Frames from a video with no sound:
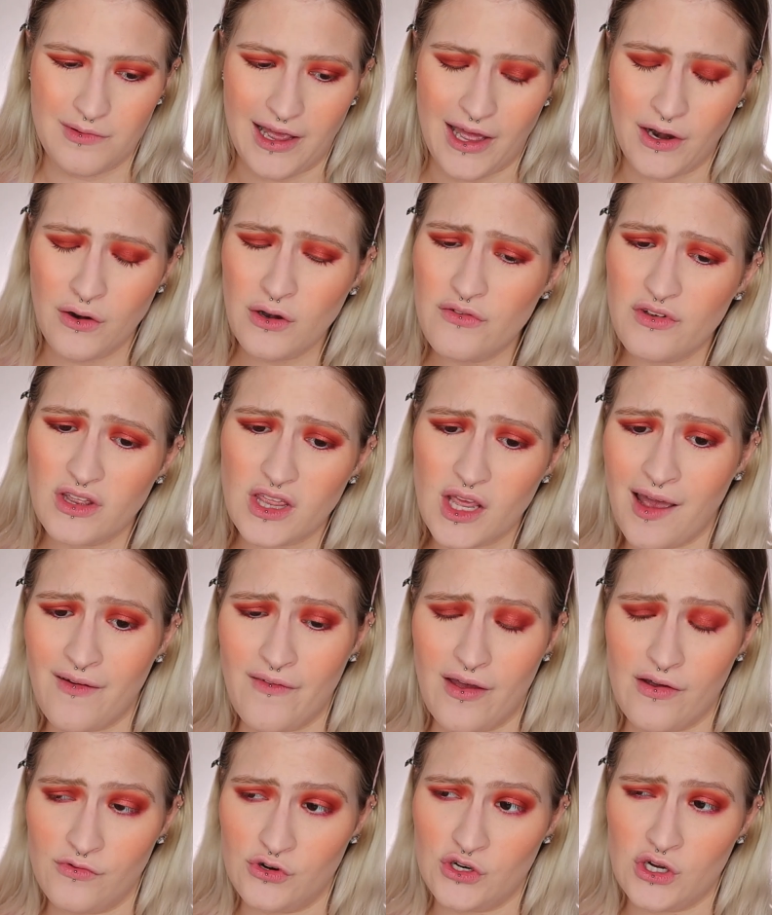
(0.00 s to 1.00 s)
I don't even think
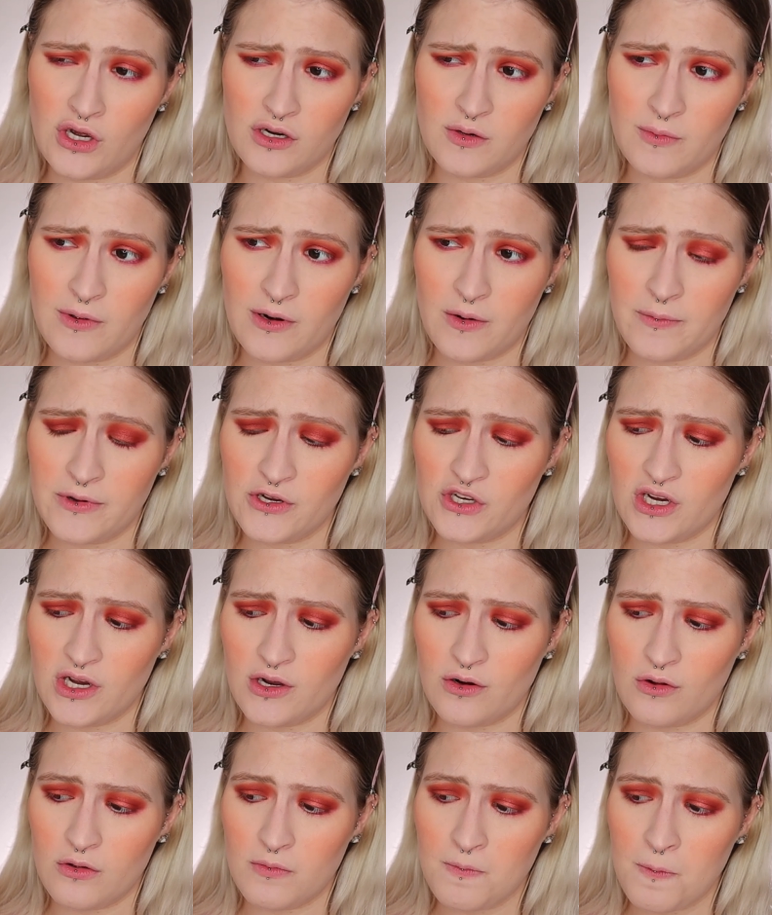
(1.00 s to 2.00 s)
I've ever talked about it on my
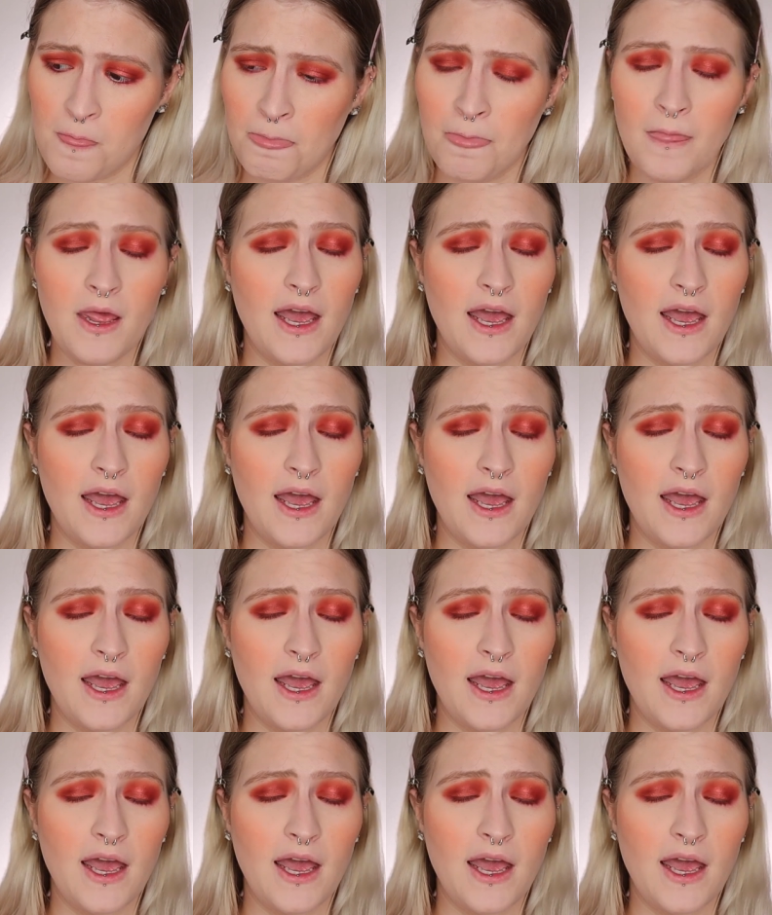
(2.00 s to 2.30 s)
channel.